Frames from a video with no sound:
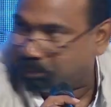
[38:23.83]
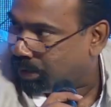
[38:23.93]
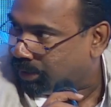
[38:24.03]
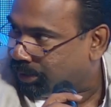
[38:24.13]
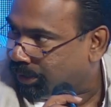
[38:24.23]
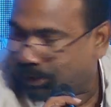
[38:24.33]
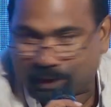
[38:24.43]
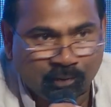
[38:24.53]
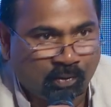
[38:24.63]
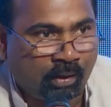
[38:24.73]
and
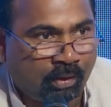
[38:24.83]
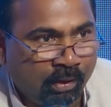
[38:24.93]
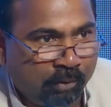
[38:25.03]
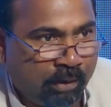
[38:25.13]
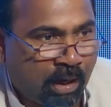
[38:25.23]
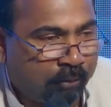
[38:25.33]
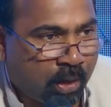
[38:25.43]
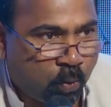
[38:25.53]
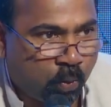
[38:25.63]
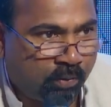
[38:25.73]
I think we have
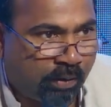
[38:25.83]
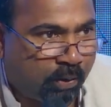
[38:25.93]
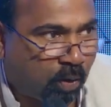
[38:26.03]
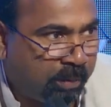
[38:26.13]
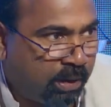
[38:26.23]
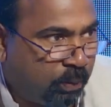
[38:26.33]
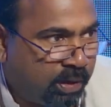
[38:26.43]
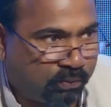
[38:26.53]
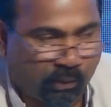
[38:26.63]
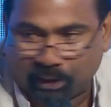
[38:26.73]
our own Green Robin Hood
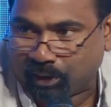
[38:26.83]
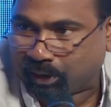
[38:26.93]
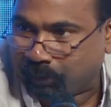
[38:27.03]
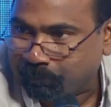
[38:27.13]
in Sri Lanka.